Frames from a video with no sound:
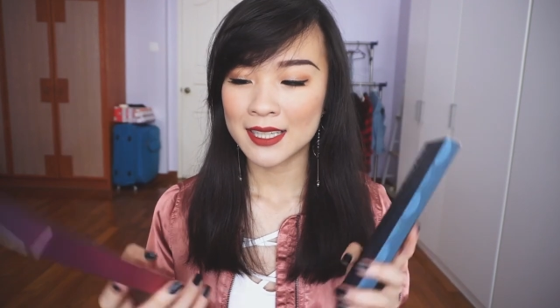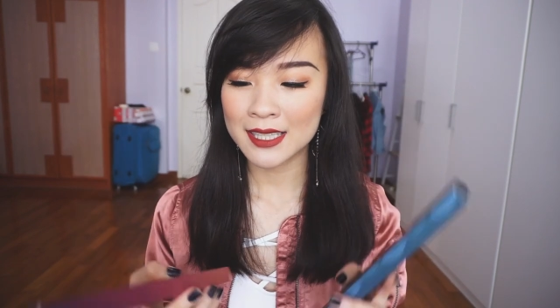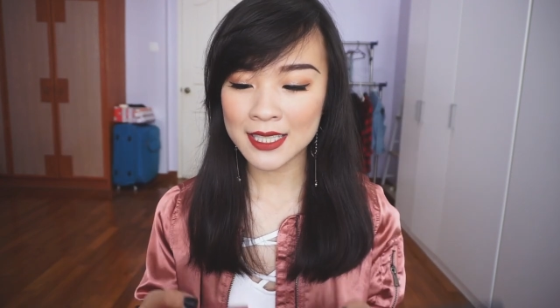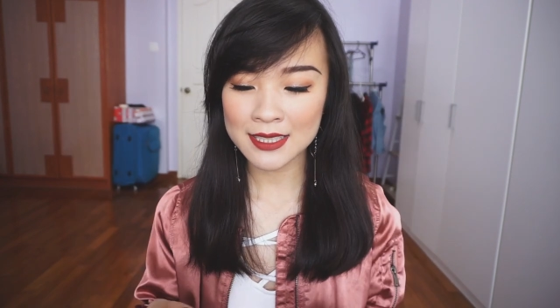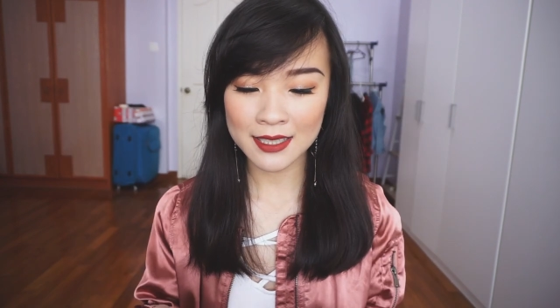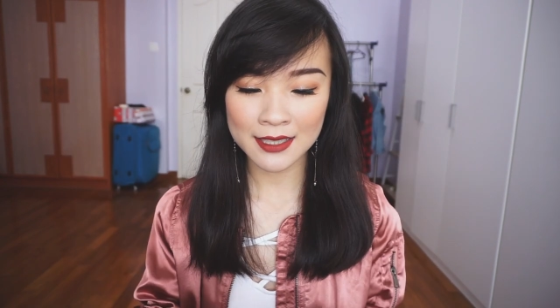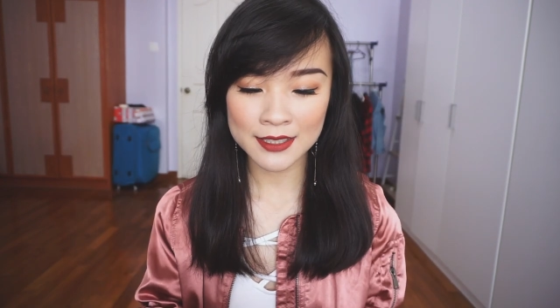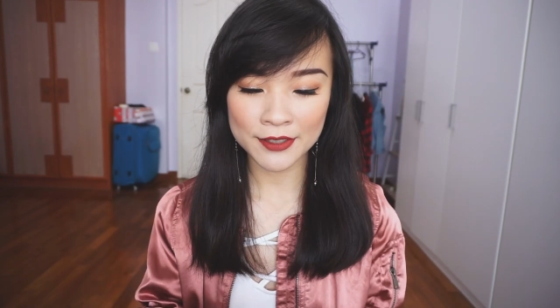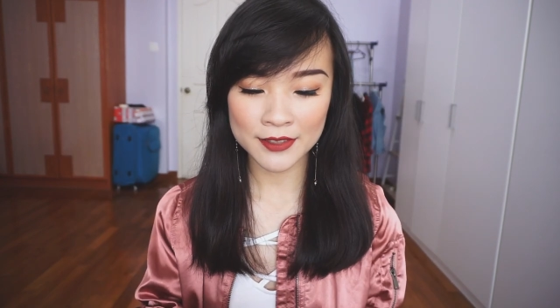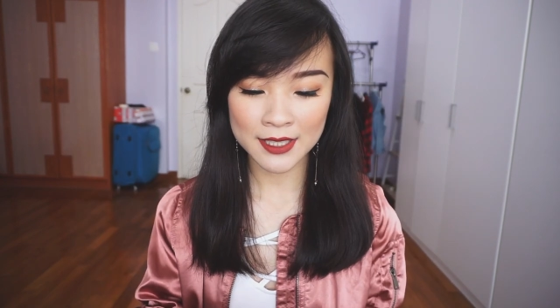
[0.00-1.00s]
These are
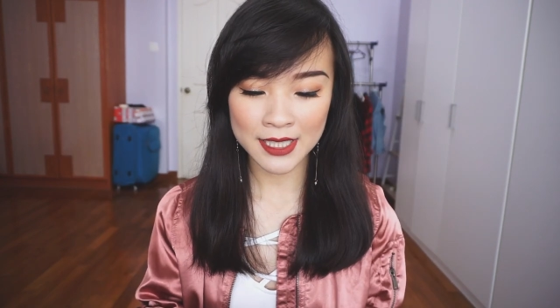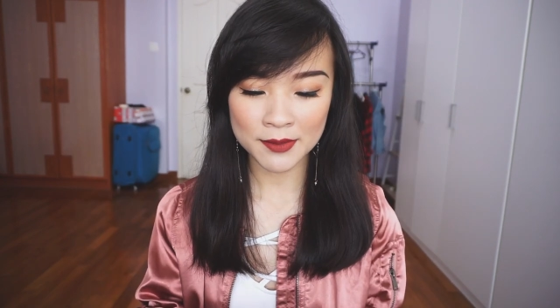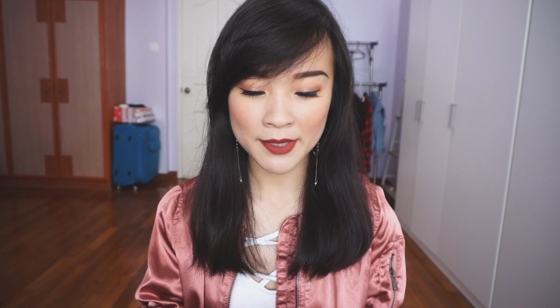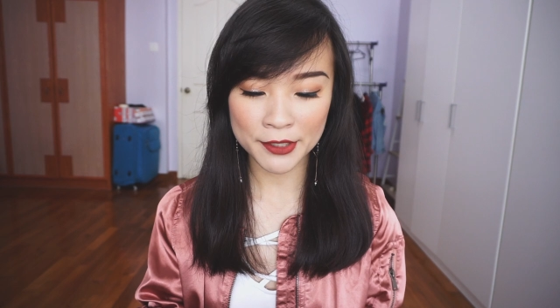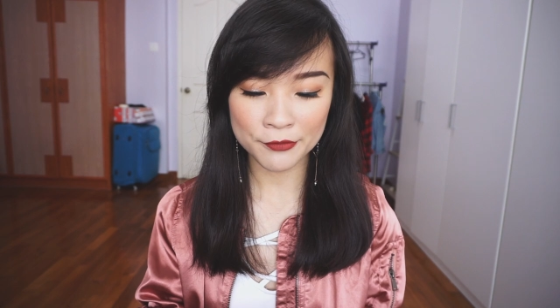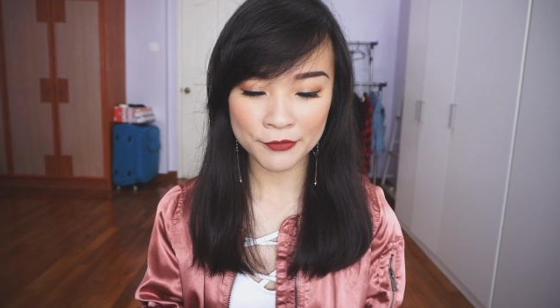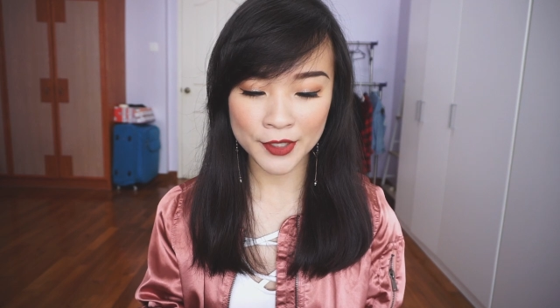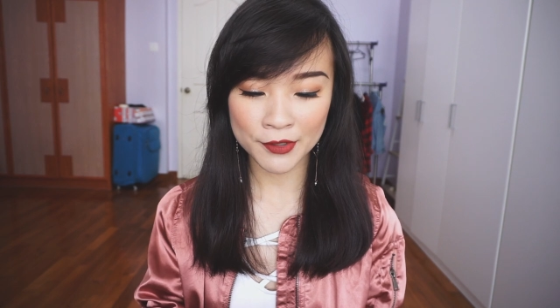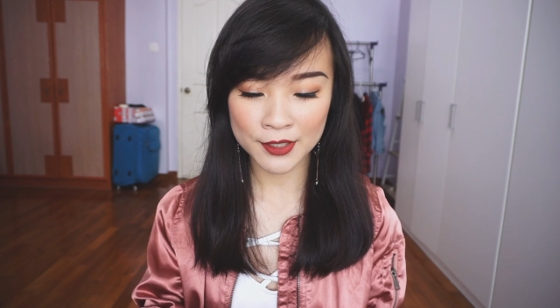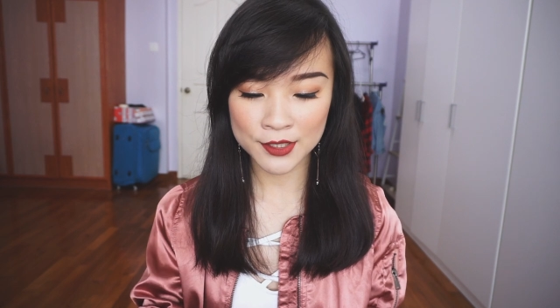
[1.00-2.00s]
definitely my
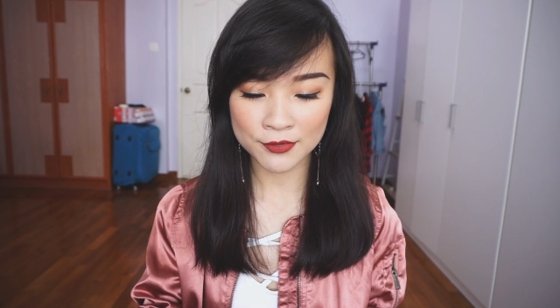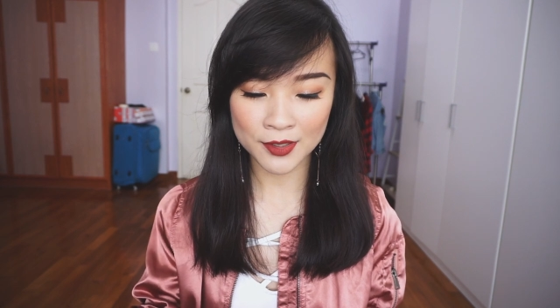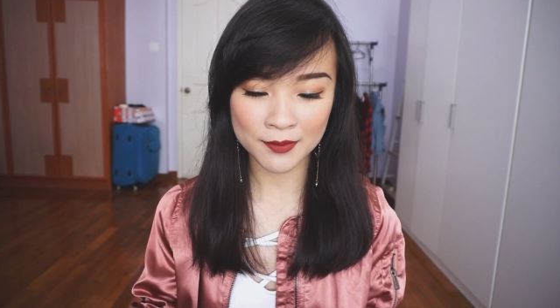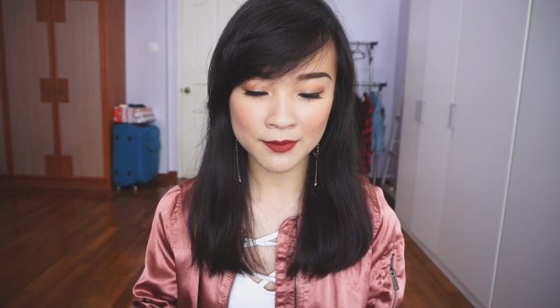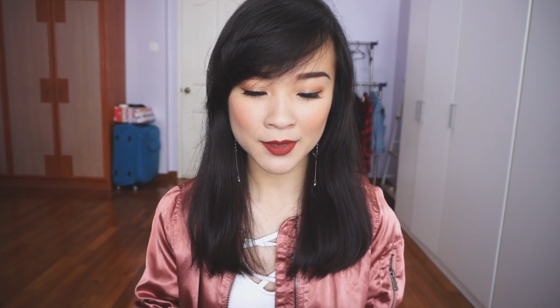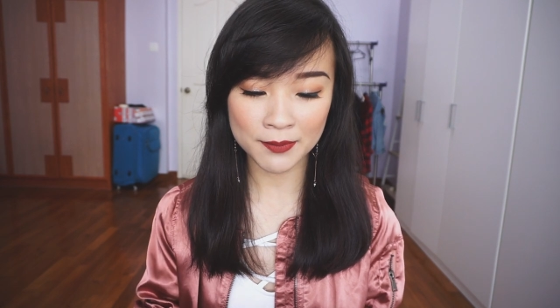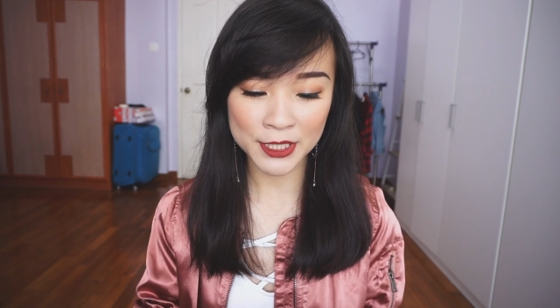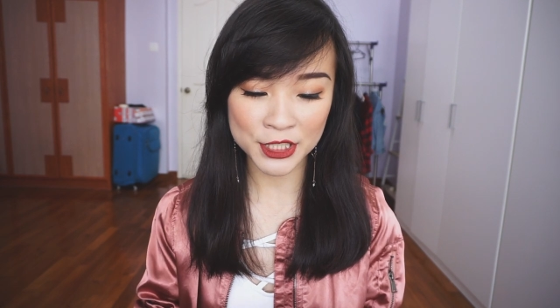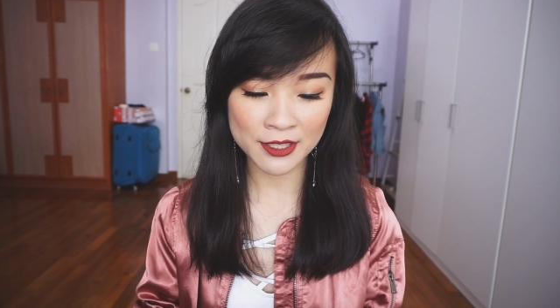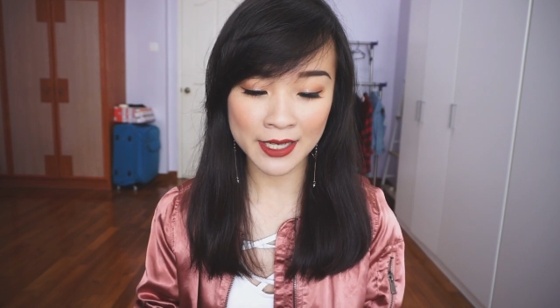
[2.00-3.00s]
favorites from the
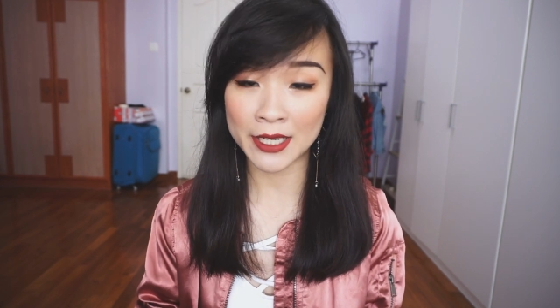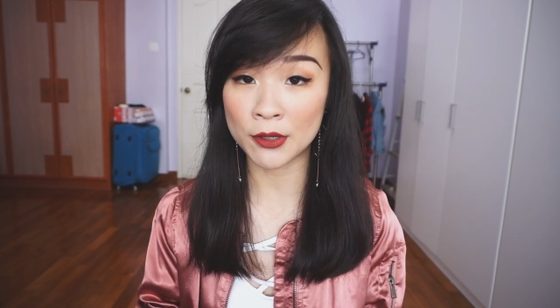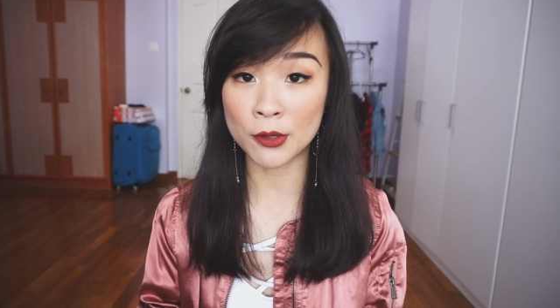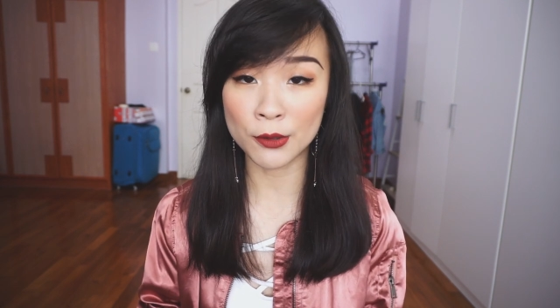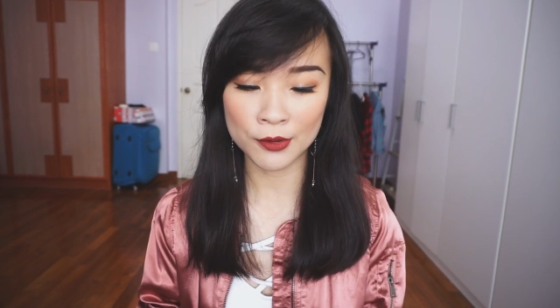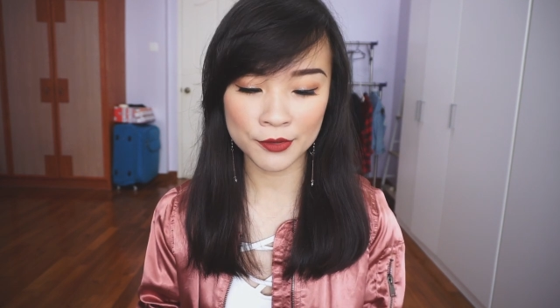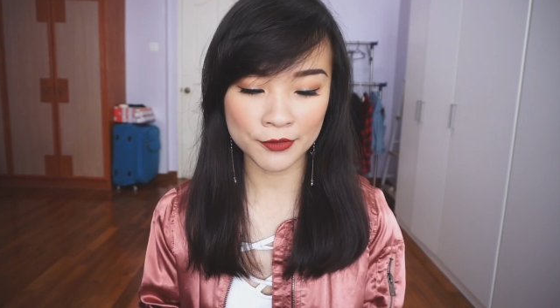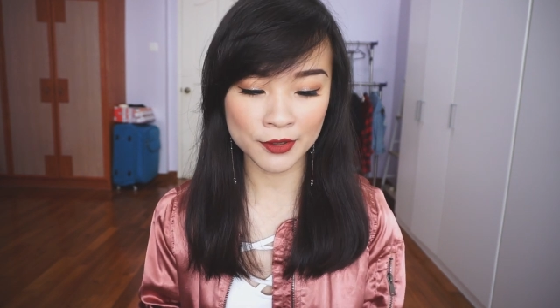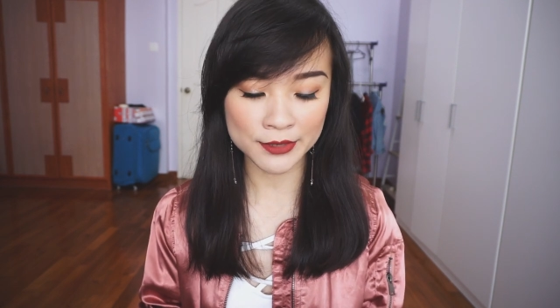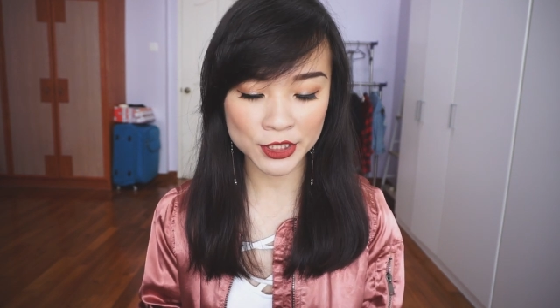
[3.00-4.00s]
bunch that I hauled
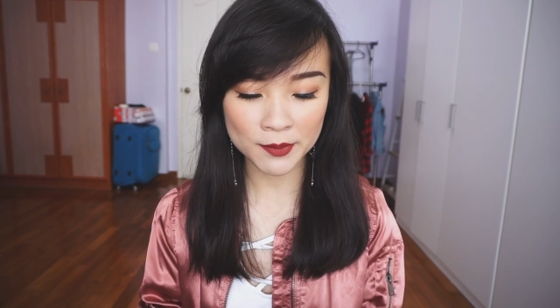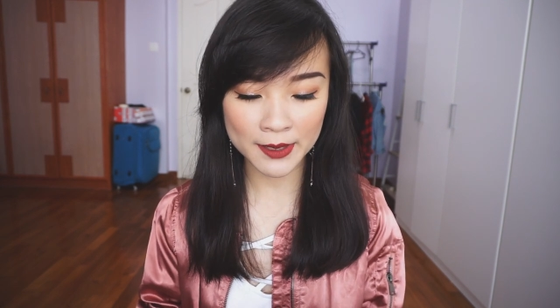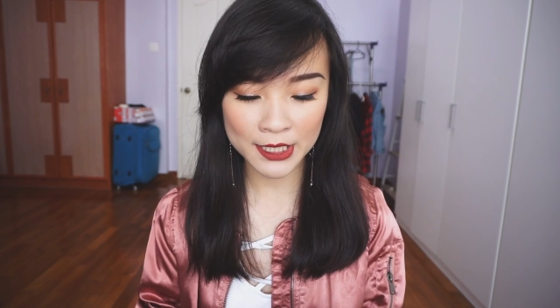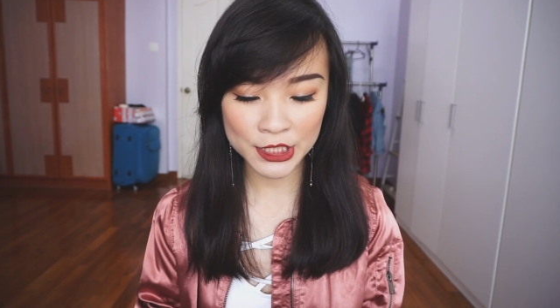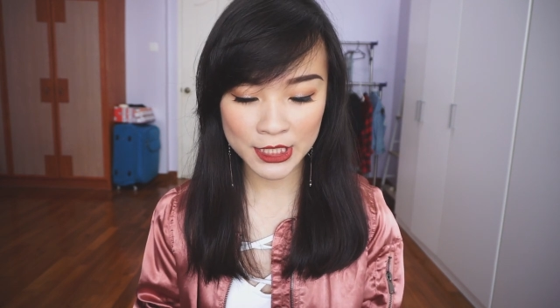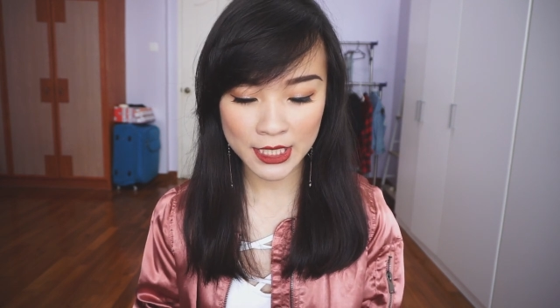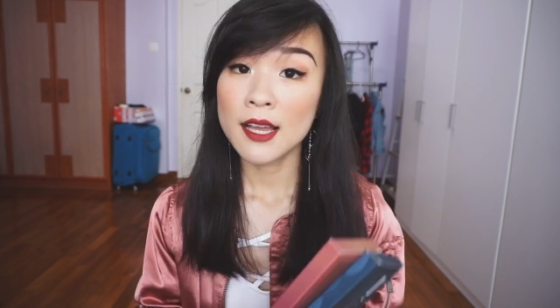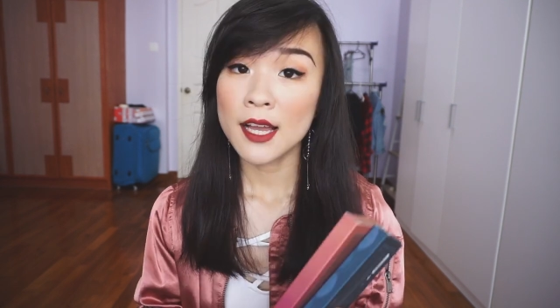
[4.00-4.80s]
from Shop Hush.